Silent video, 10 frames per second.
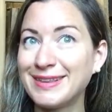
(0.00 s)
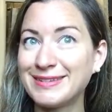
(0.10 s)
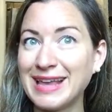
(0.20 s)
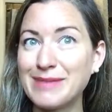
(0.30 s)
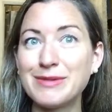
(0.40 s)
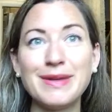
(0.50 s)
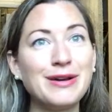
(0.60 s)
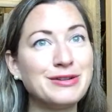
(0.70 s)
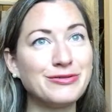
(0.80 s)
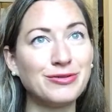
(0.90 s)
the same
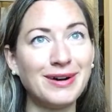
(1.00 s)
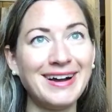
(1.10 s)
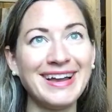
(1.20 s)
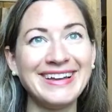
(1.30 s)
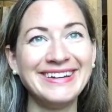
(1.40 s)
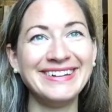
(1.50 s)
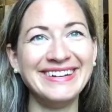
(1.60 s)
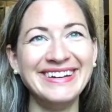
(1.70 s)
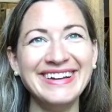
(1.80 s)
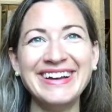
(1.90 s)
amount of
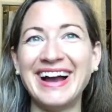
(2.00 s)
wine,